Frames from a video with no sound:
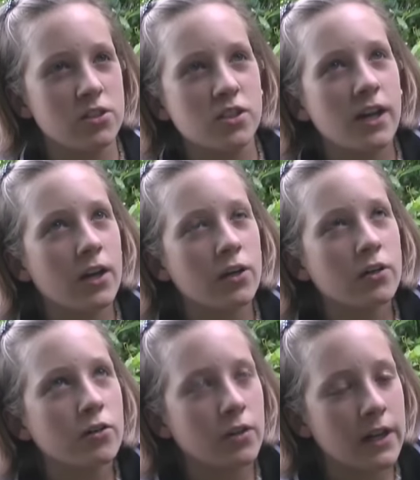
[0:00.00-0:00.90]
She got
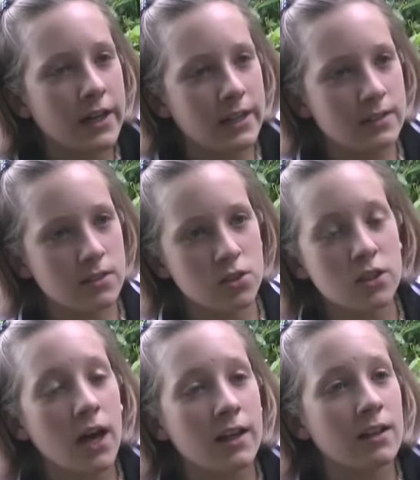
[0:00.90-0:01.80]
good grades. She
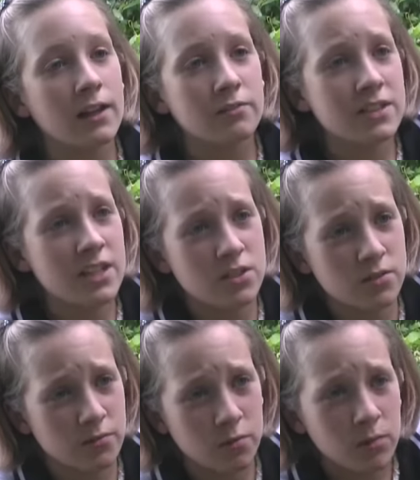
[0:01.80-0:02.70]
got a lot of
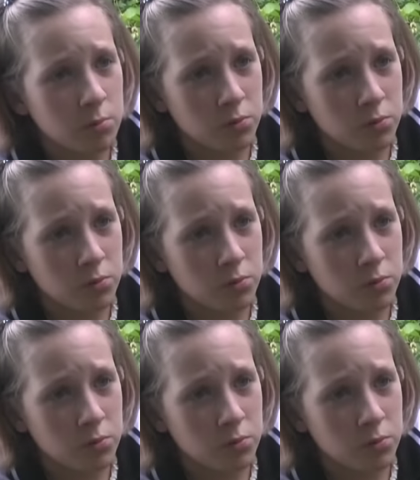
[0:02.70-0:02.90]
attention from the